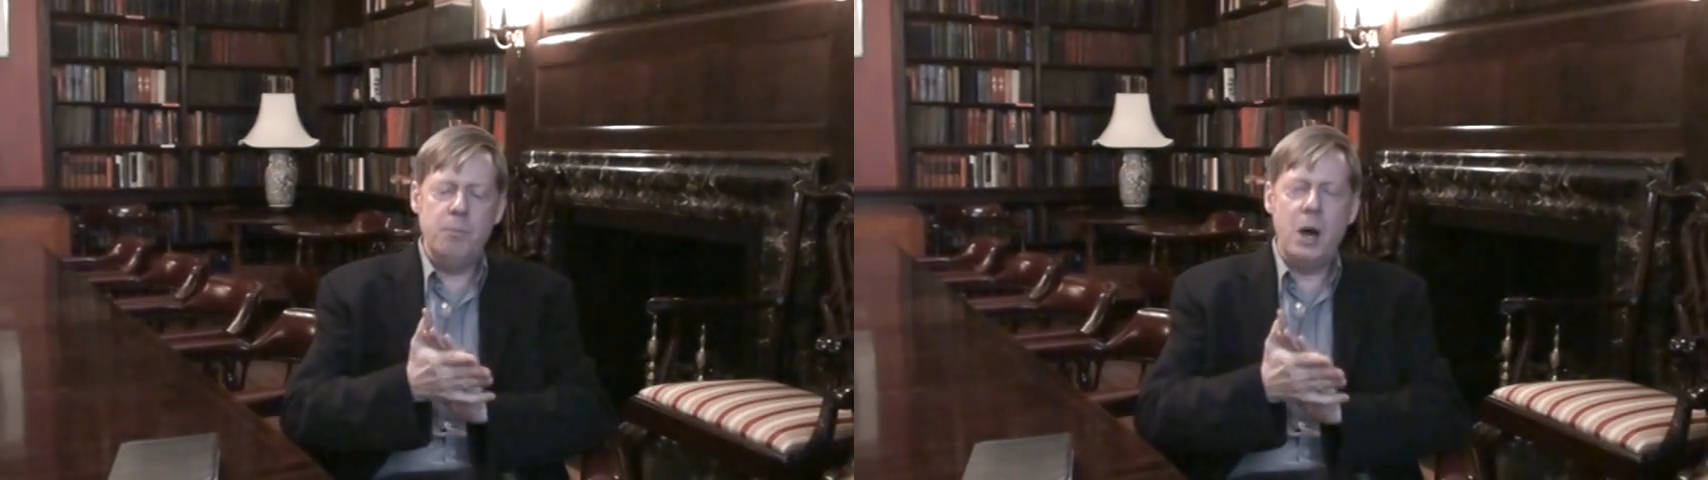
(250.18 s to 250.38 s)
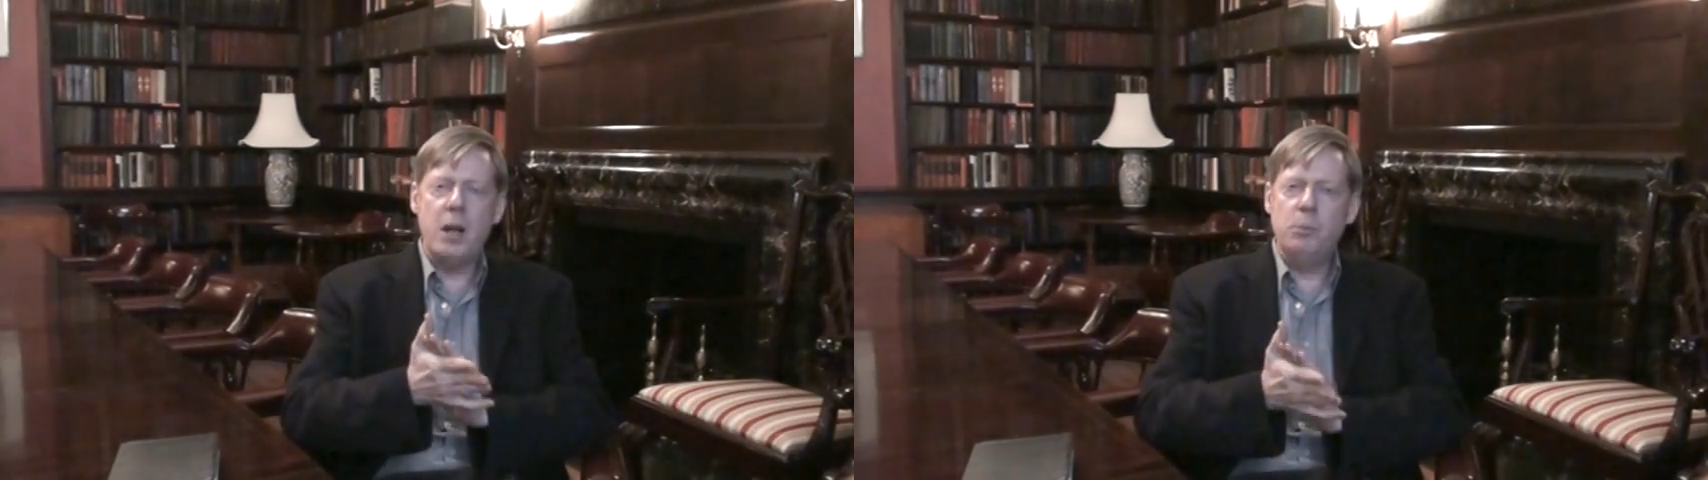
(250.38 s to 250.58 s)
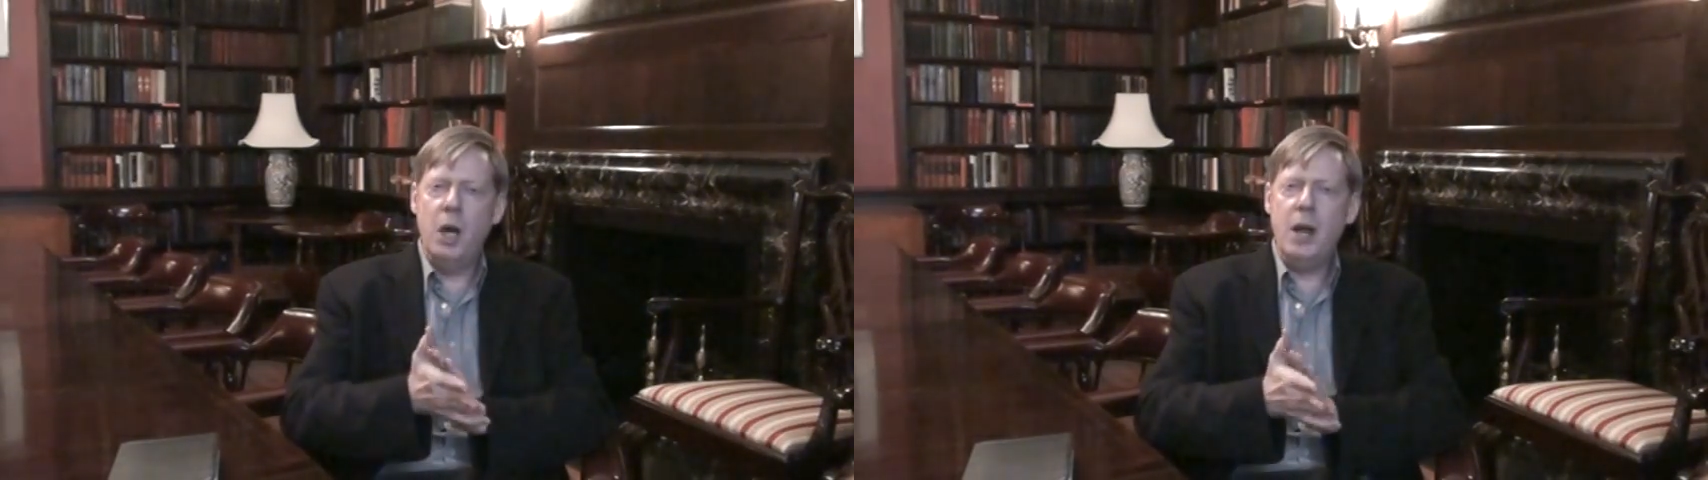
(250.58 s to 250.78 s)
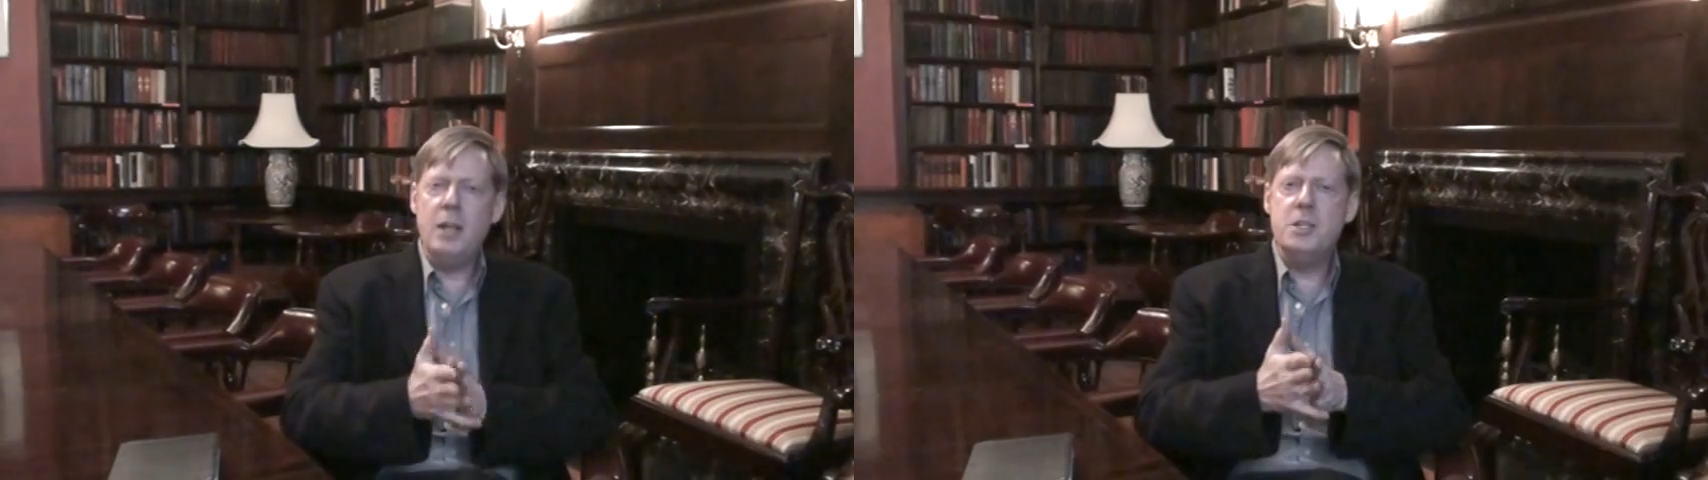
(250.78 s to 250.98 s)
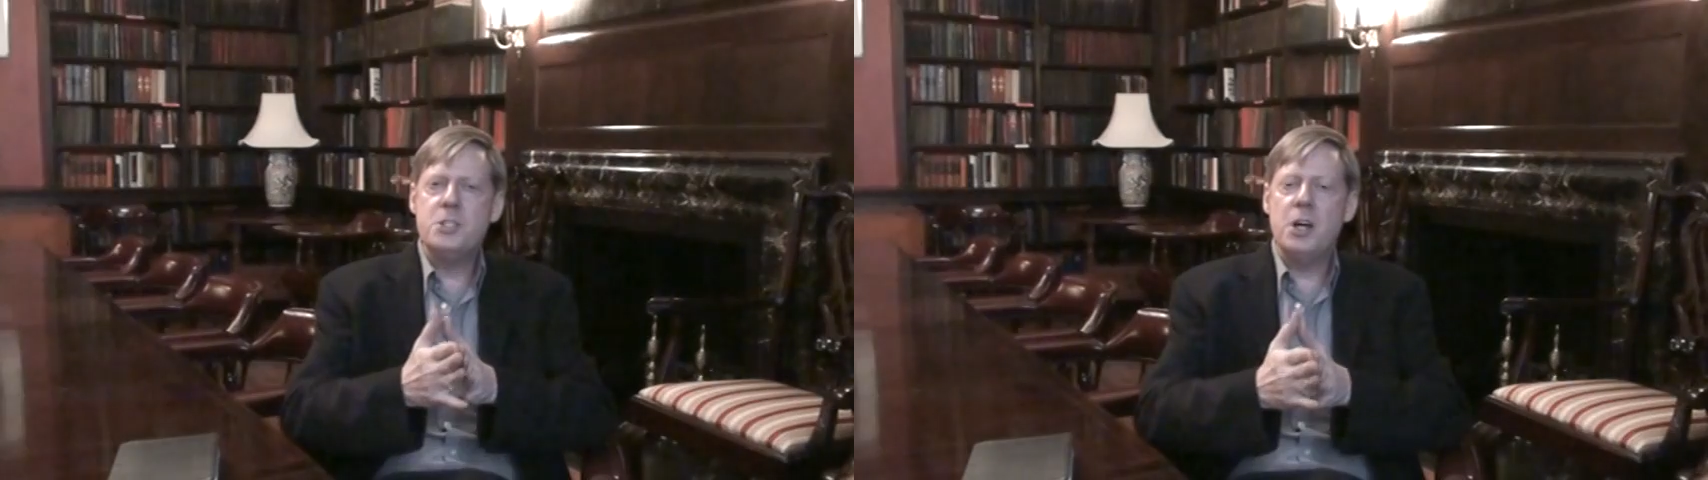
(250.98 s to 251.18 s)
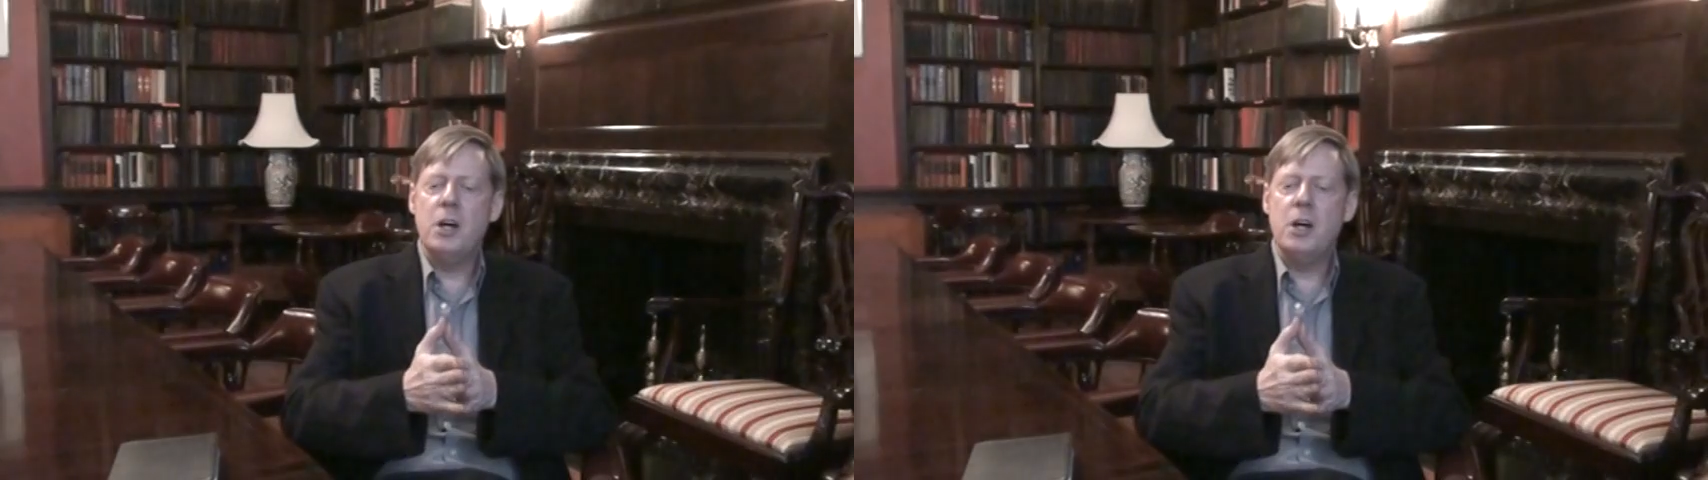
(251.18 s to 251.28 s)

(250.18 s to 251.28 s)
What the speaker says: bottom line is,